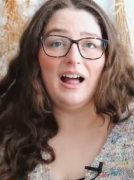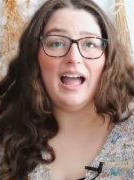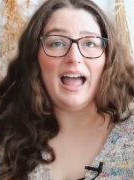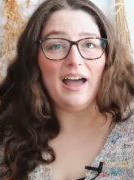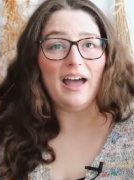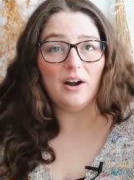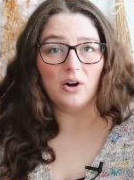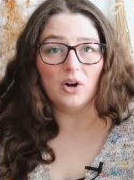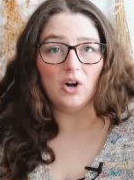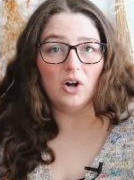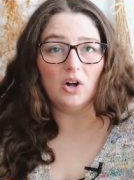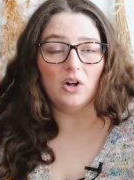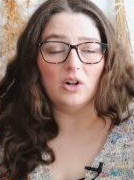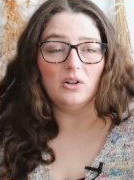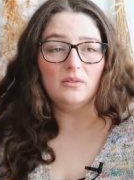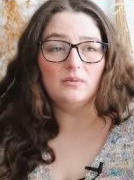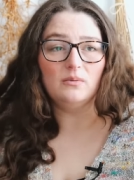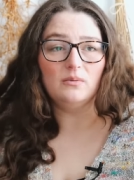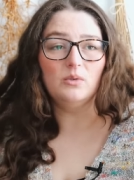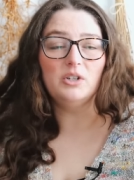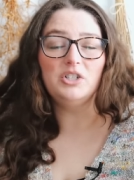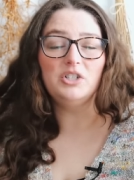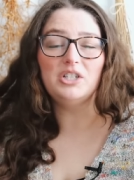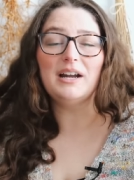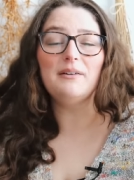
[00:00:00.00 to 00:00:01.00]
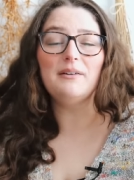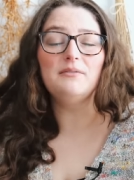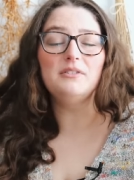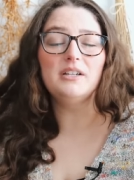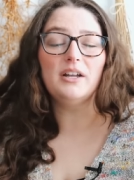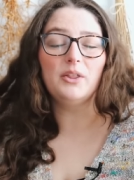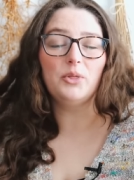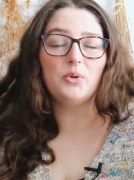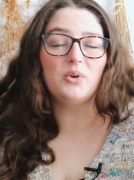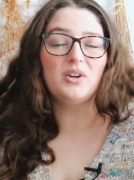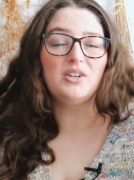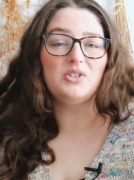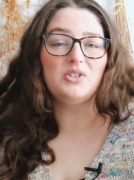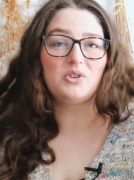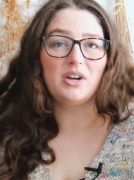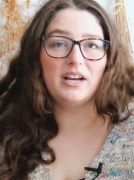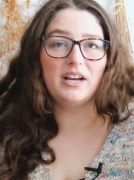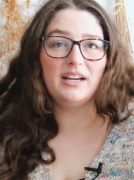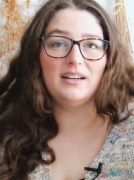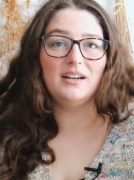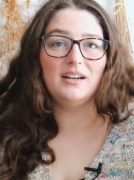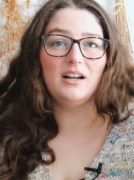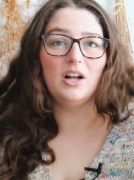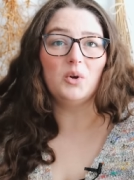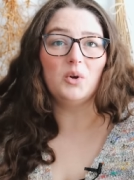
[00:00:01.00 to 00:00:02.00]
at all, which I've done
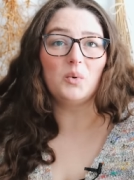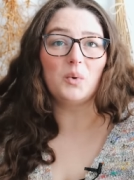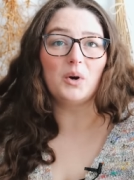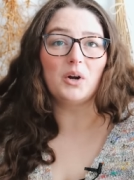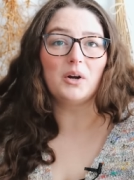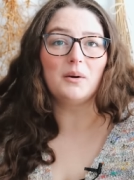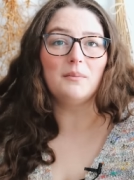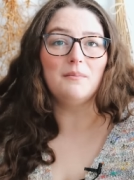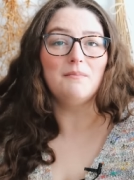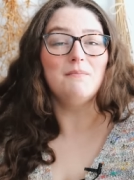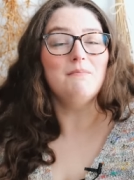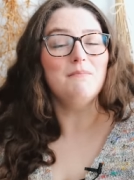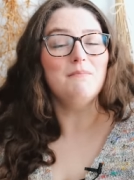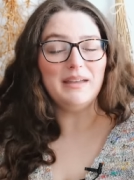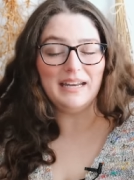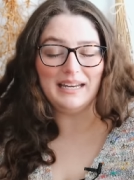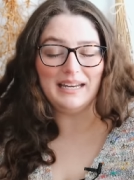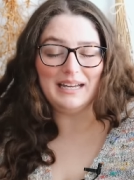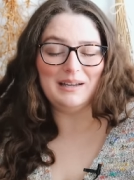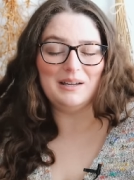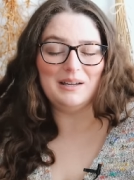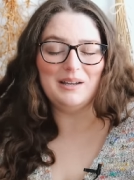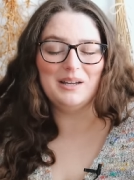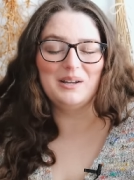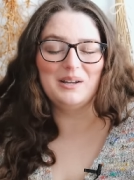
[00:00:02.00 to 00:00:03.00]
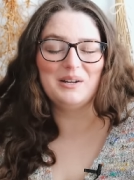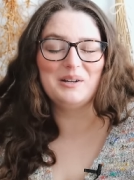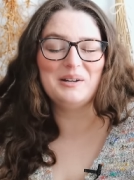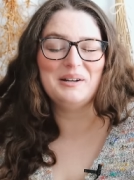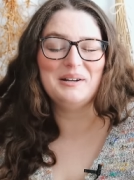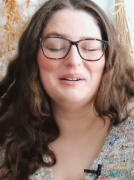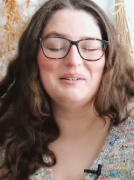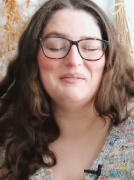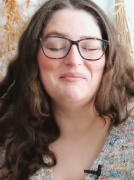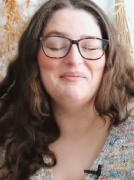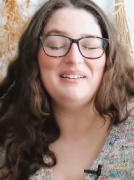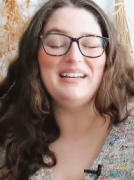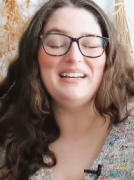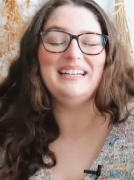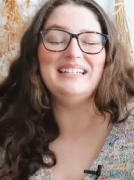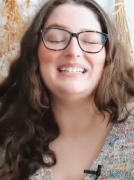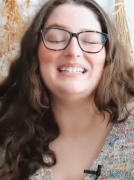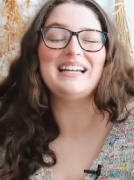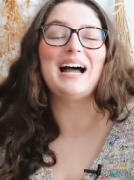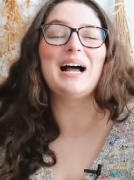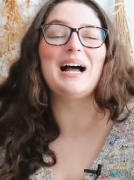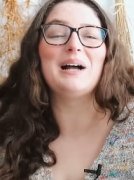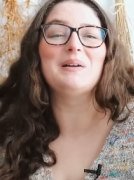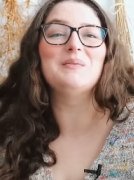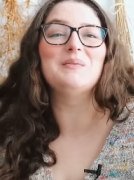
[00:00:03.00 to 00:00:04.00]
3-stranded color work many, many
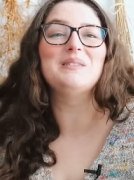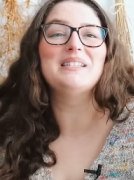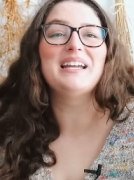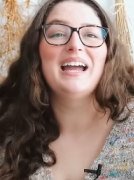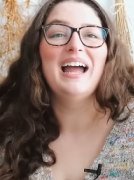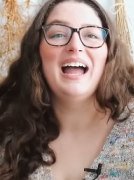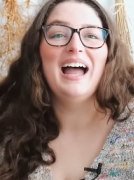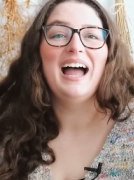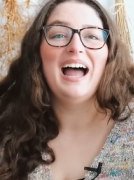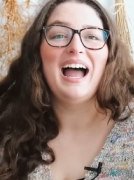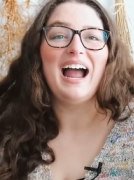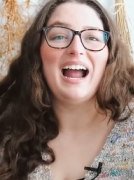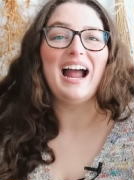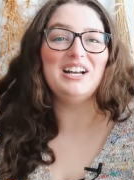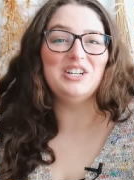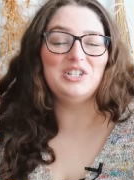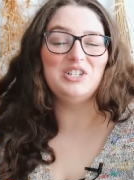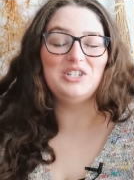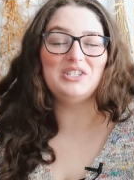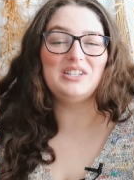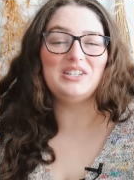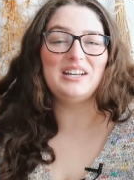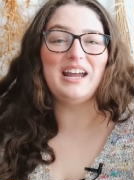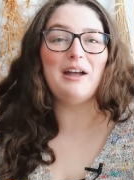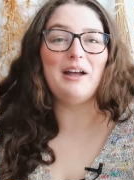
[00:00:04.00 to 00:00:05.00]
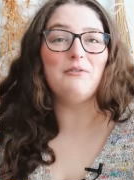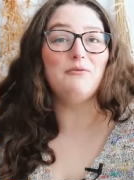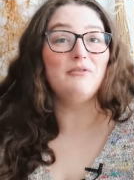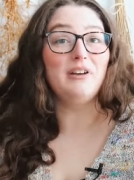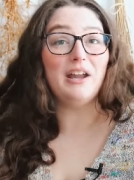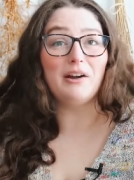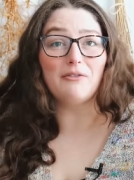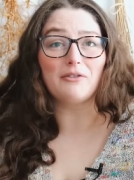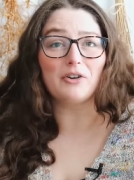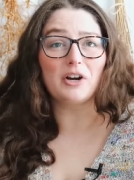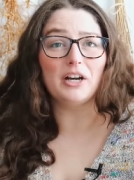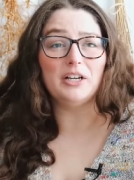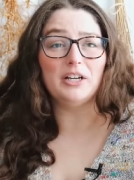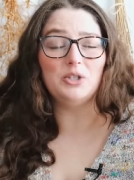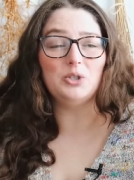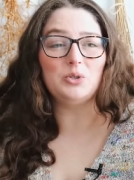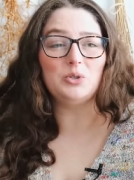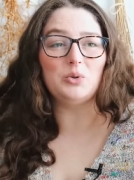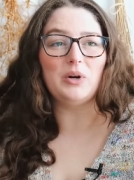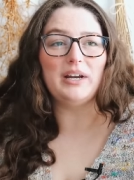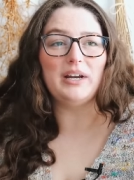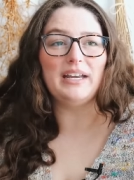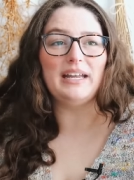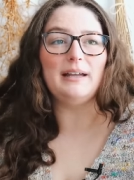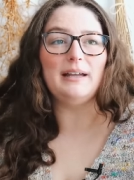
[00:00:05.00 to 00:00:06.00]
times. I just have never
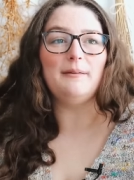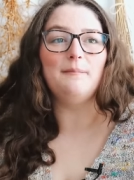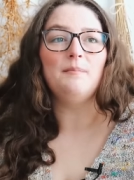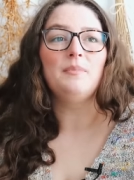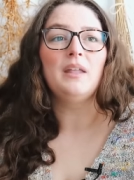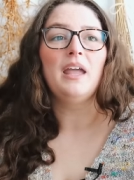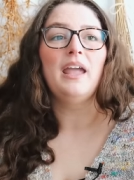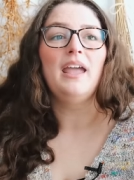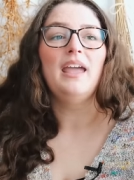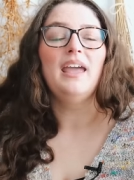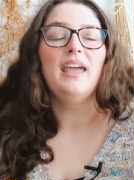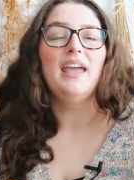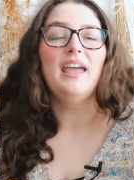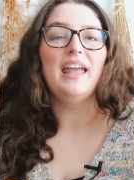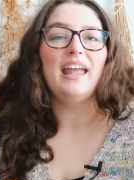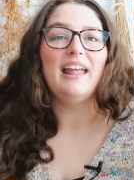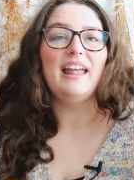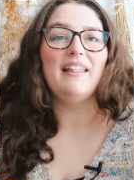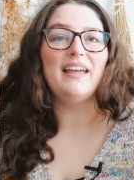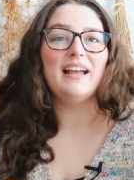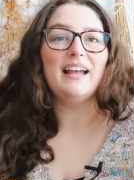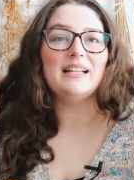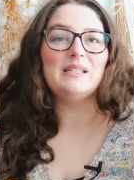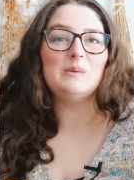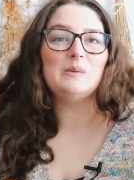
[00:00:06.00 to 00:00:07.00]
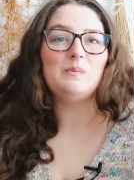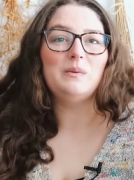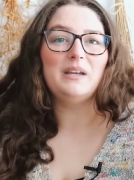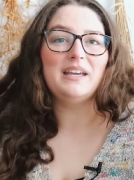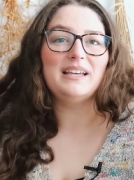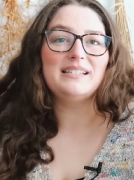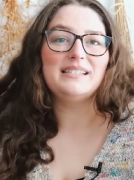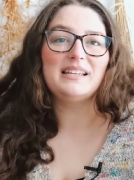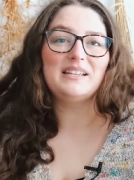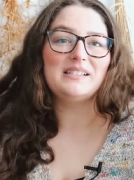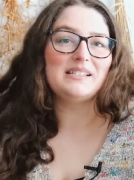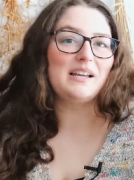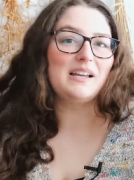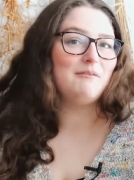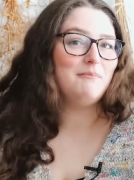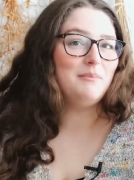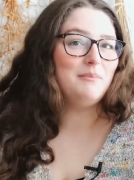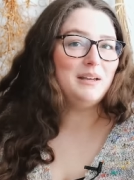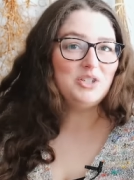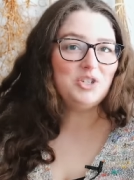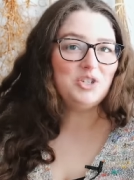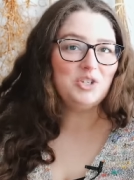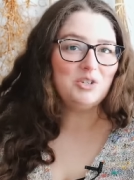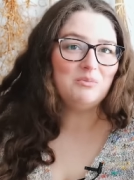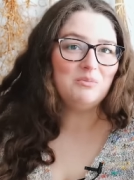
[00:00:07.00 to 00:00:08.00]
enjoyed it. And that's because, as I've
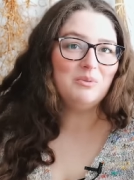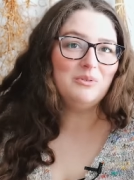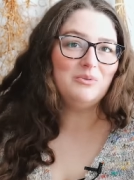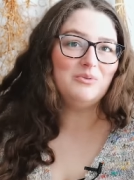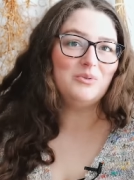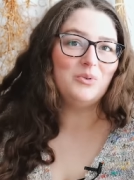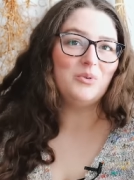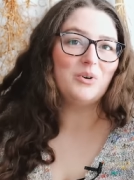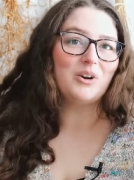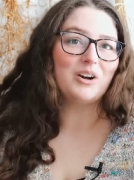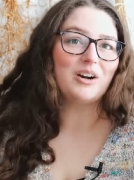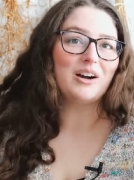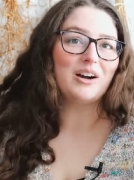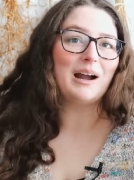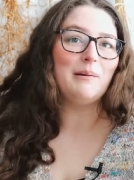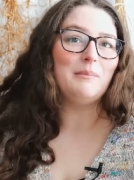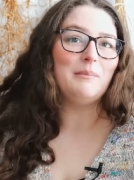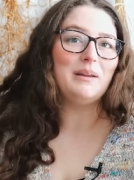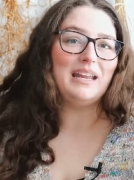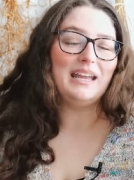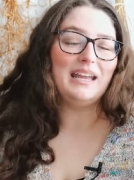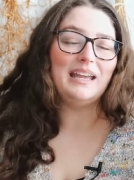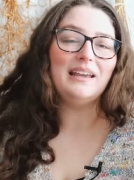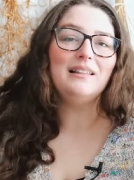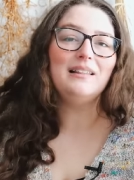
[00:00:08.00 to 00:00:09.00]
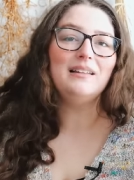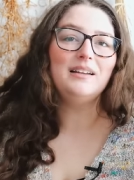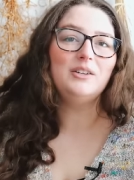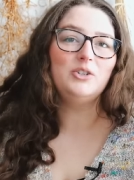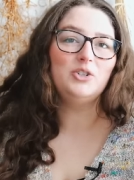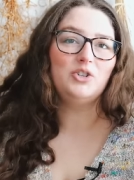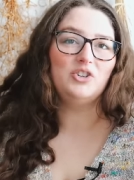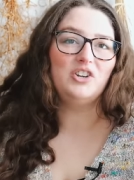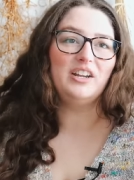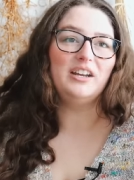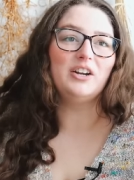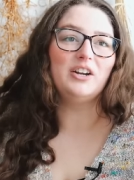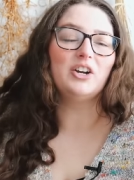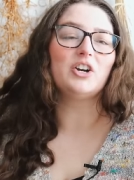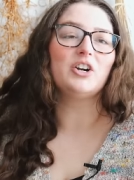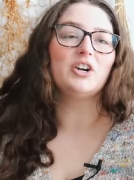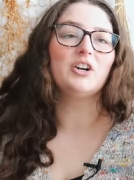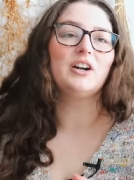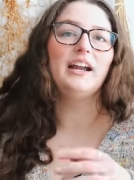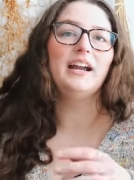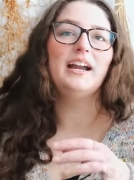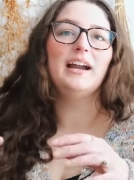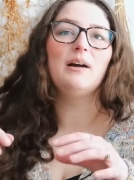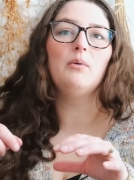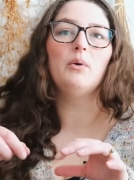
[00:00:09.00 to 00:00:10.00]
mentioned before, I'm an English
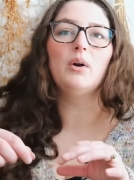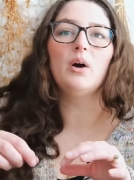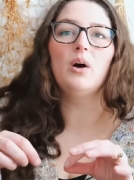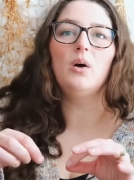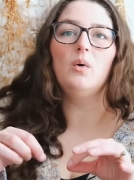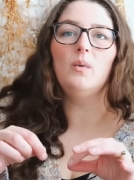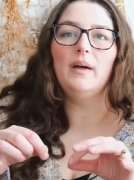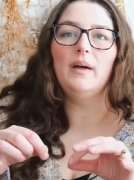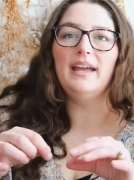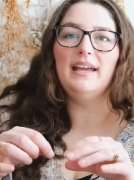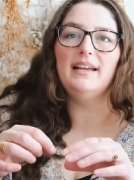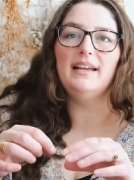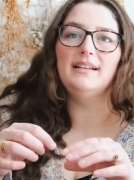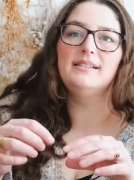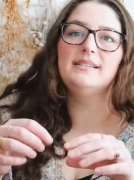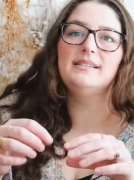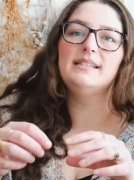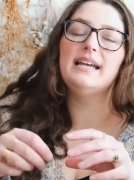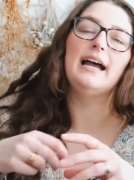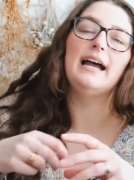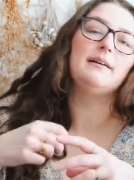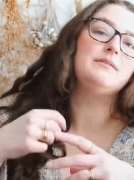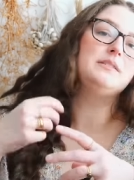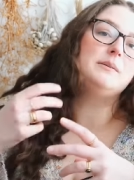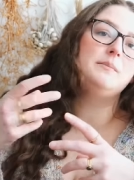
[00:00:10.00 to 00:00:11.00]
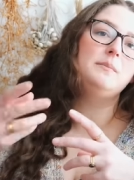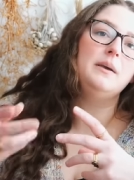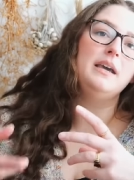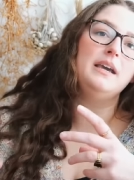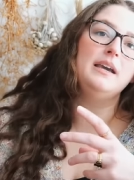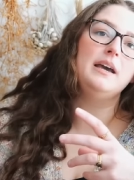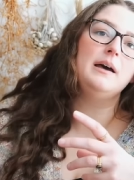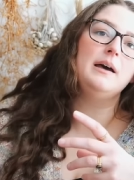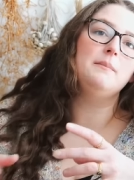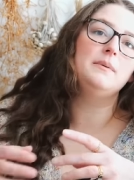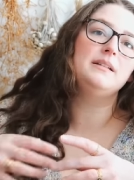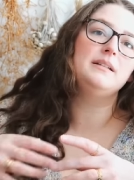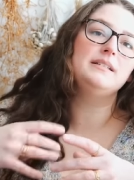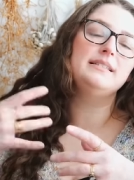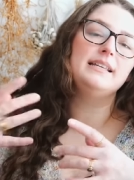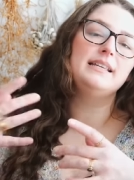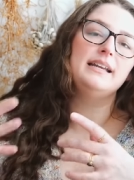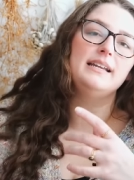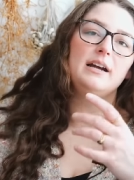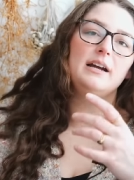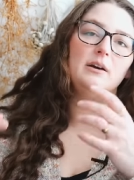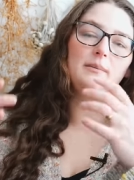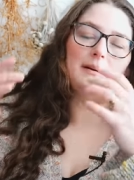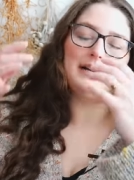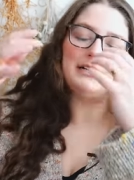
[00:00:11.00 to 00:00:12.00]
knitter, and I would always have to pick up and set
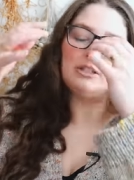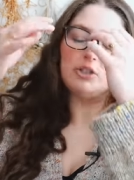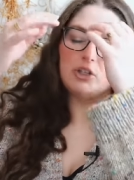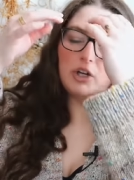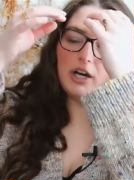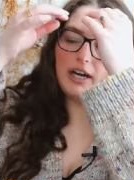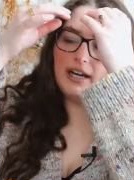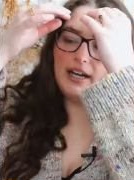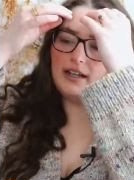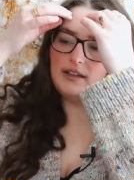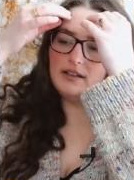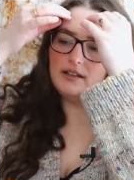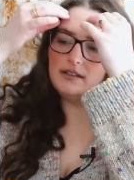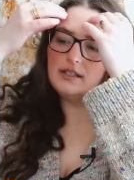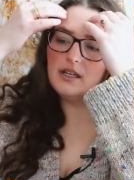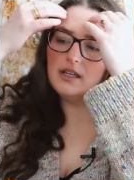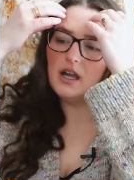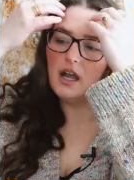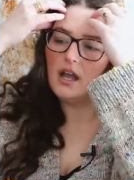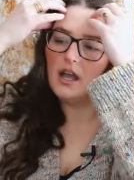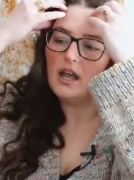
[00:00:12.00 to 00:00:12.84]
down my strands.